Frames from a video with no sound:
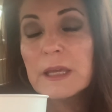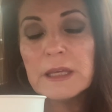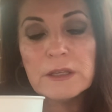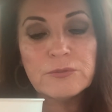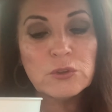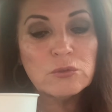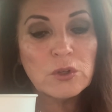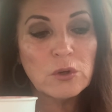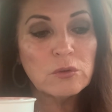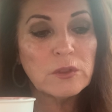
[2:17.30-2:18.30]
If you
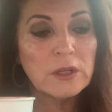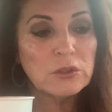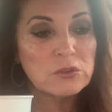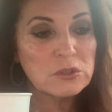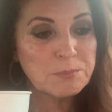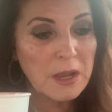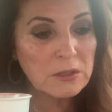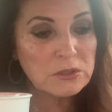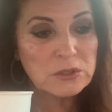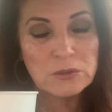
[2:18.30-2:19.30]
know that your
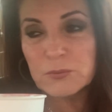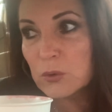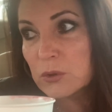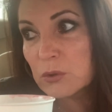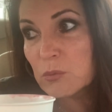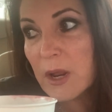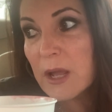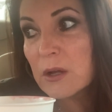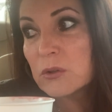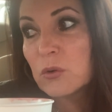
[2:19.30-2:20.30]
spouse is fooling
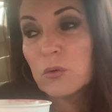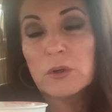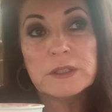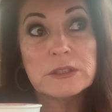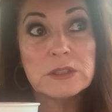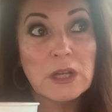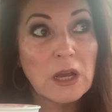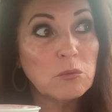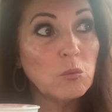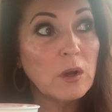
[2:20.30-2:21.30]
around or is
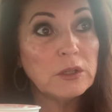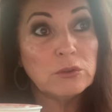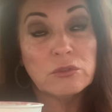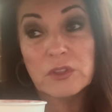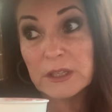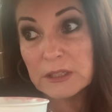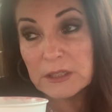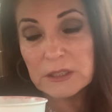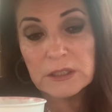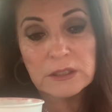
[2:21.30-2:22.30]
not what you think
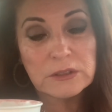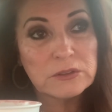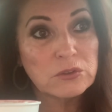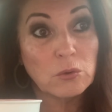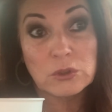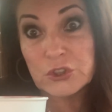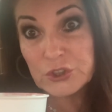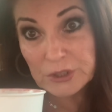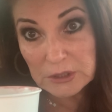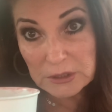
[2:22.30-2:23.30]
he is or
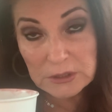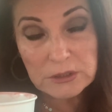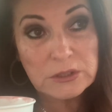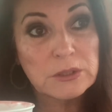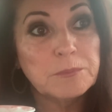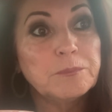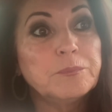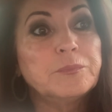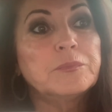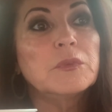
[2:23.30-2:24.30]
she is,
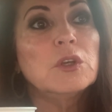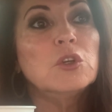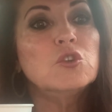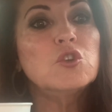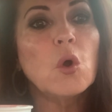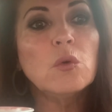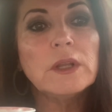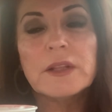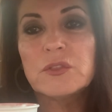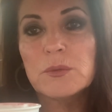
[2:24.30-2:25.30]
don't
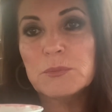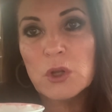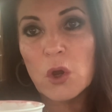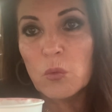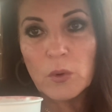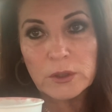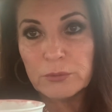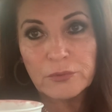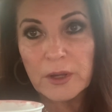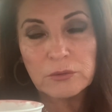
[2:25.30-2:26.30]
let them know what you
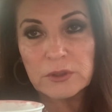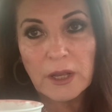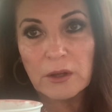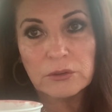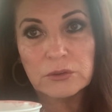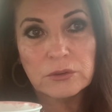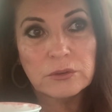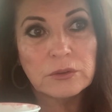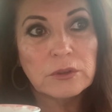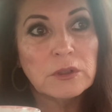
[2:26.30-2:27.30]
found out
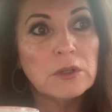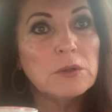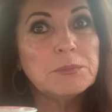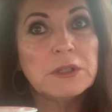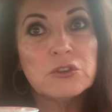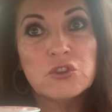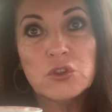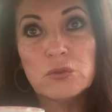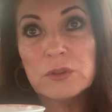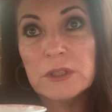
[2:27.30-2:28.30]
because
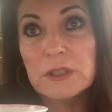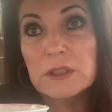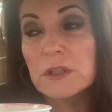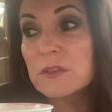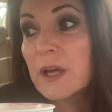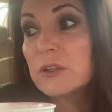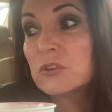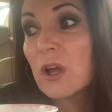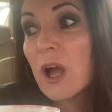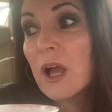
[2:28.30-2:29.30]
you need that
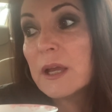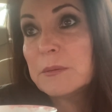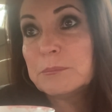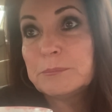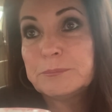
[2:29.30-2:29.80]
time